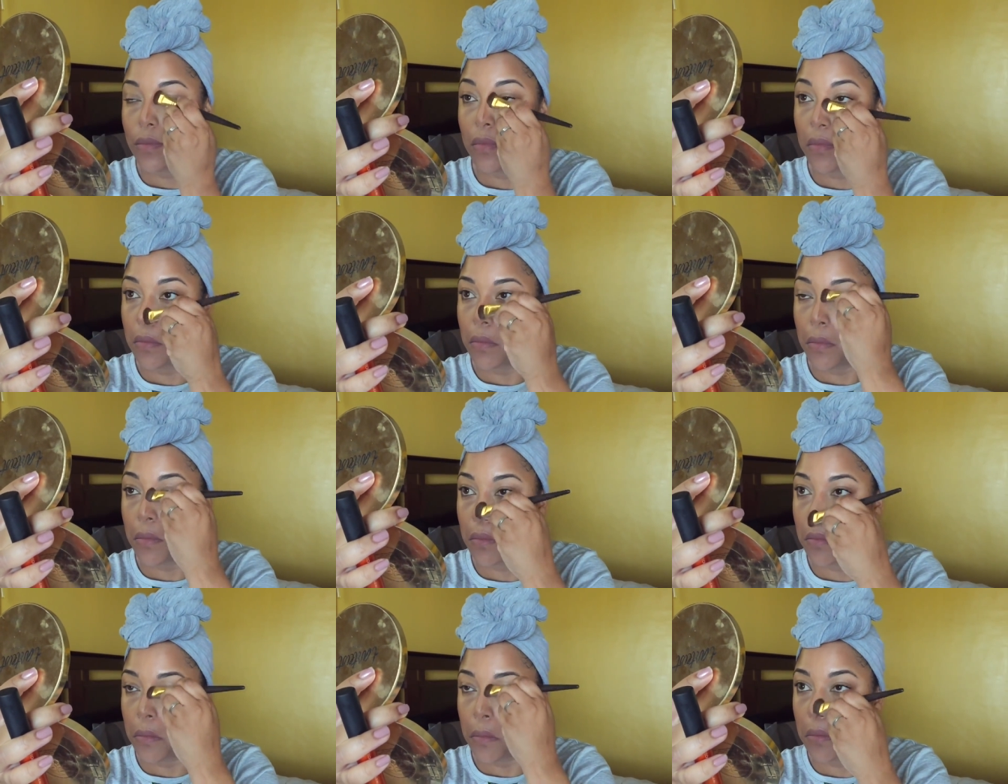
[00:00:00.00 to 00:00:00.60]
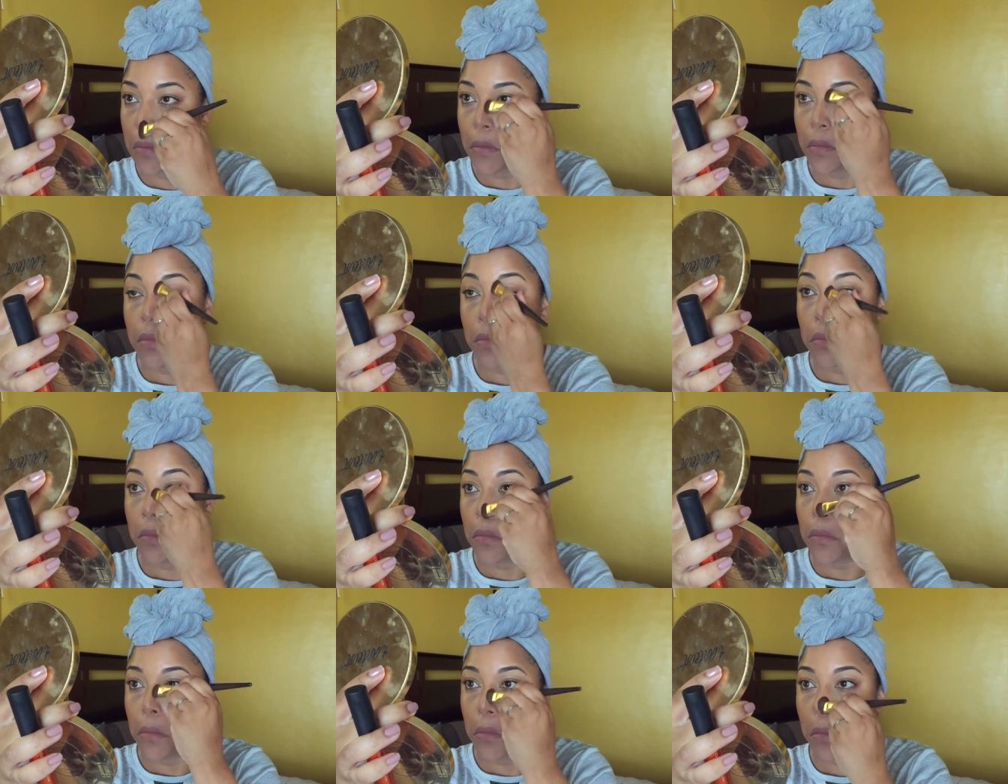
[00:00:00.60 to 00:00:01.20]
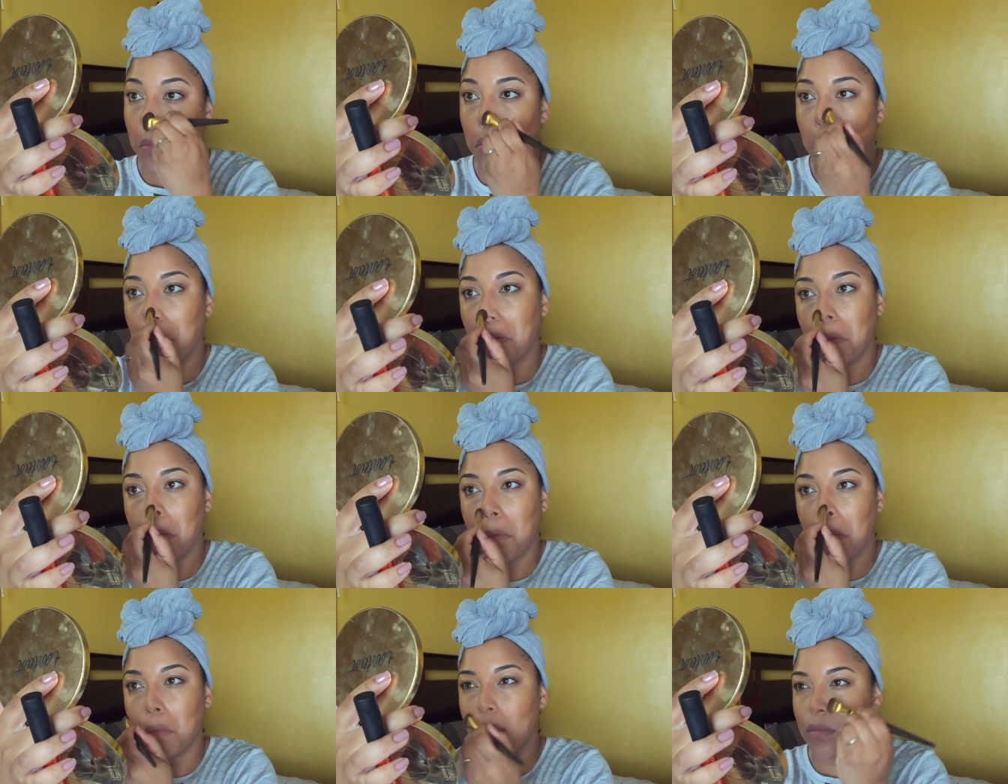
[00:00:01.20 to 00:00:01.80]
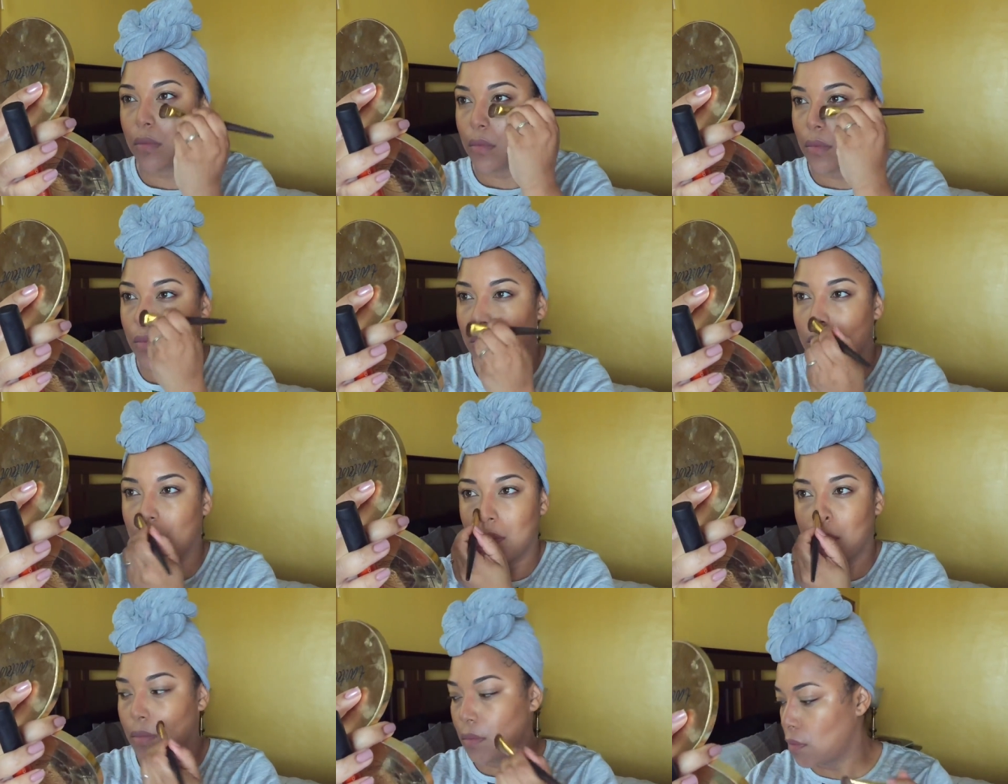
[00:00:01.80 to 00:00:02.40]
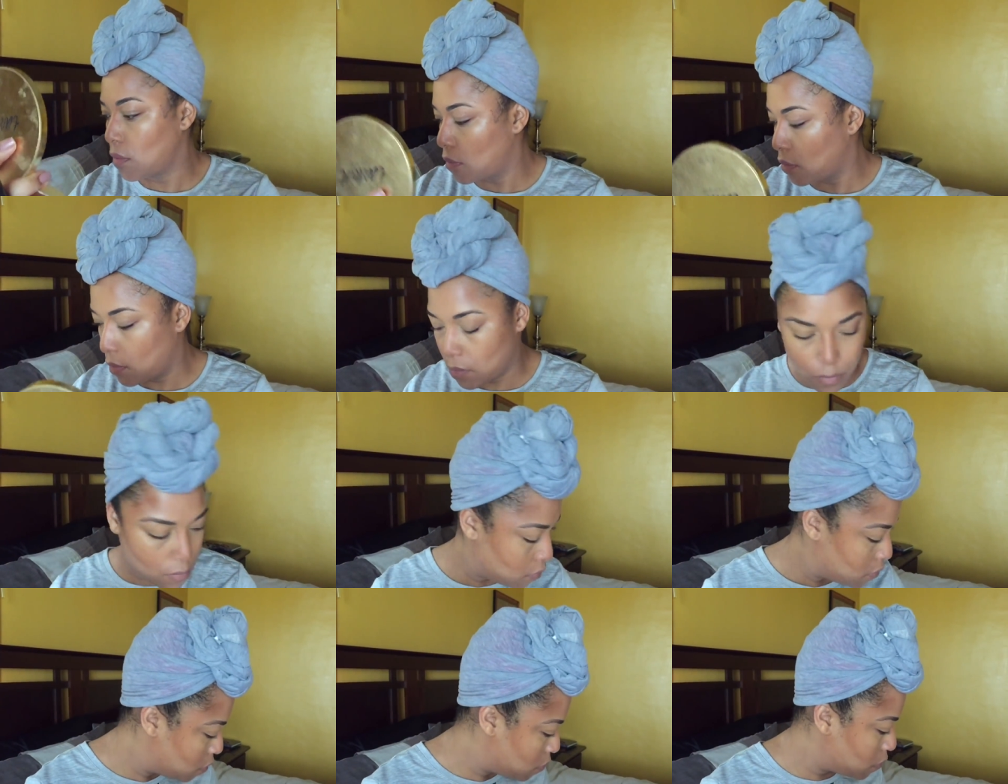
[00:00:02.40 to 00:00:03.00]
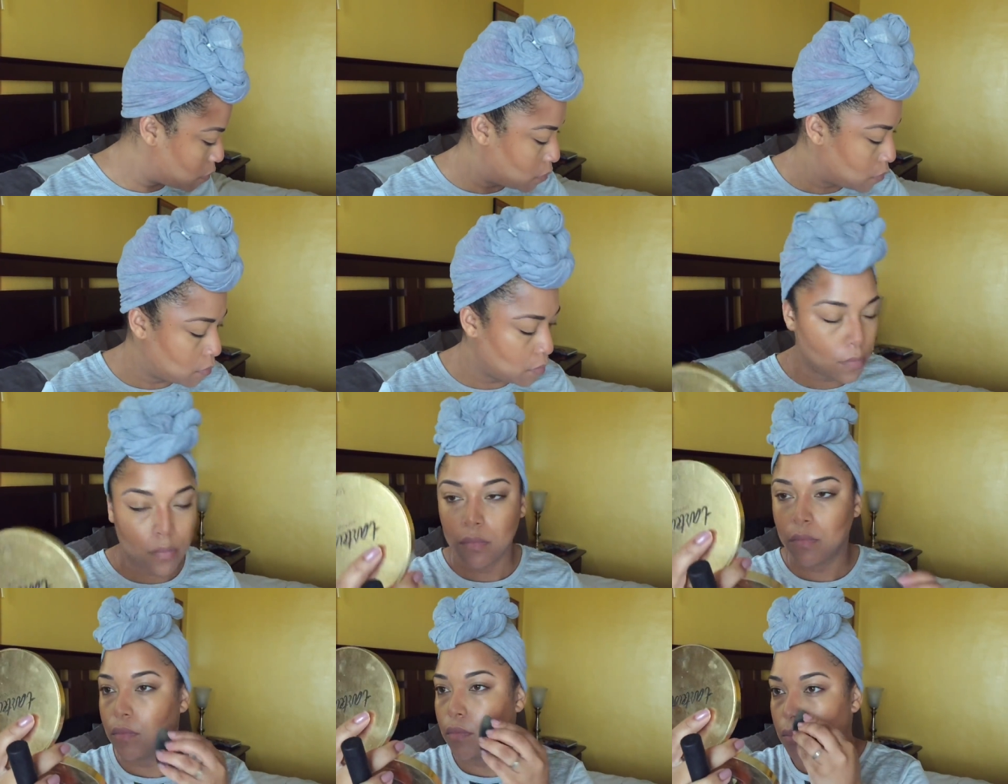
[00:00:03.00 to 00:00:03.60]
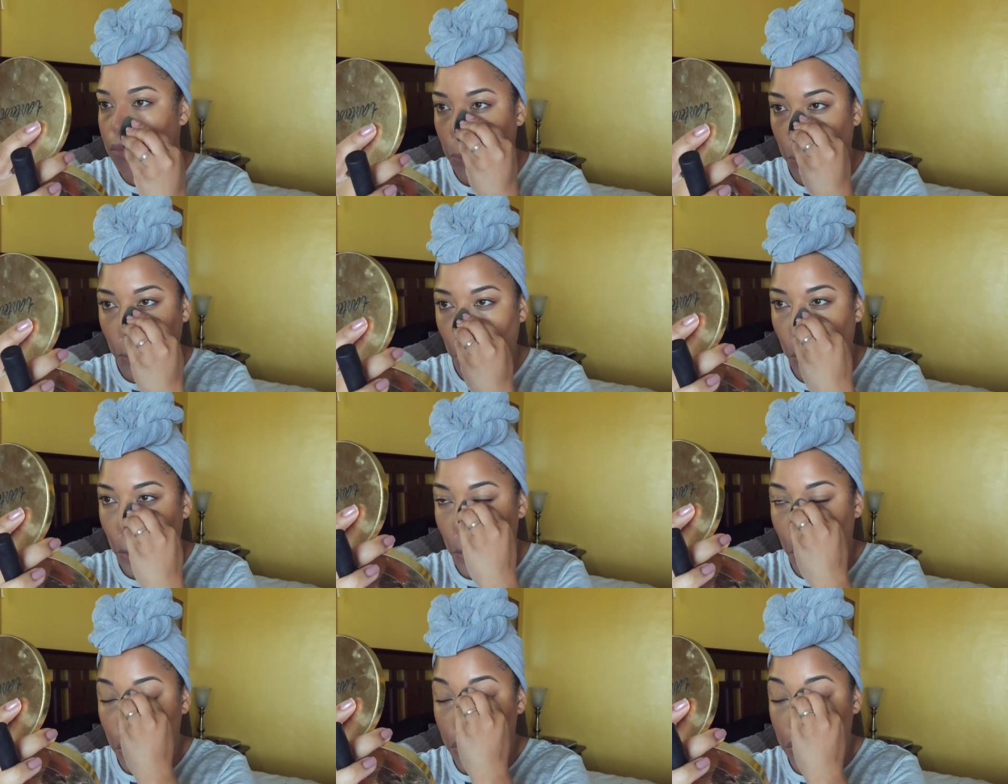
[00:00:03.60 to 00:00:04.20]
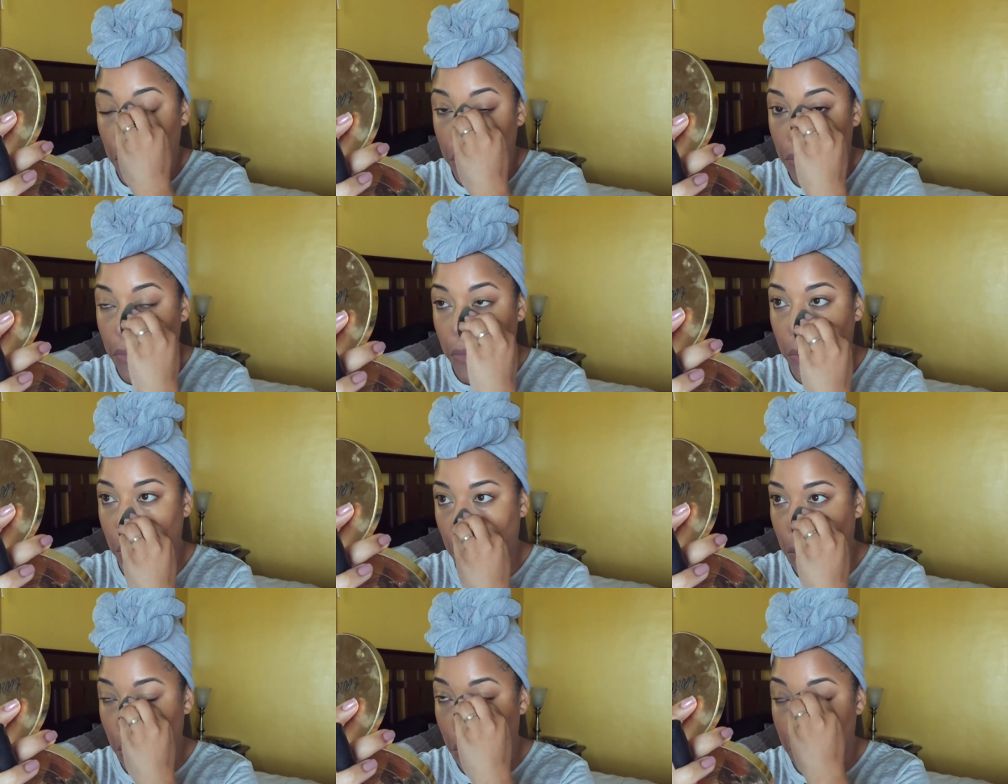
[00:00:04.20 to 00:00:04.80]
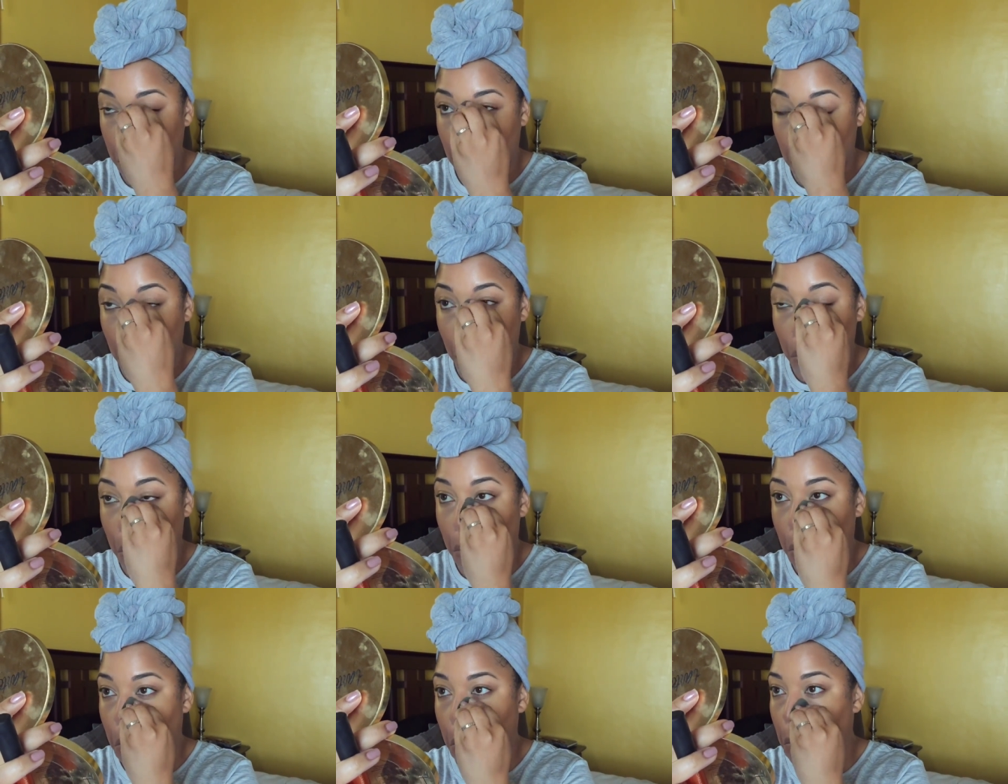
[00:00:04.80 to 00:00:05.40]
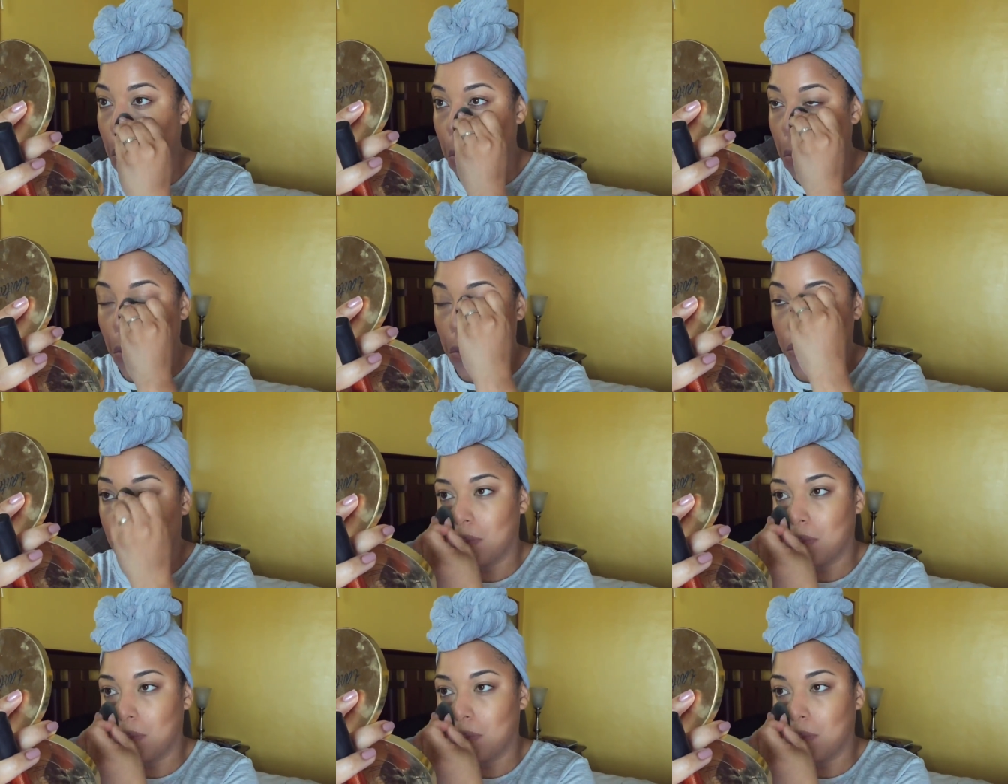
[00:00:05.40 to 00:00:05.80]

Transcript: You can use a bronzer. Well, you can anybody can use a bronzer, but it depends on if you want to contour or not.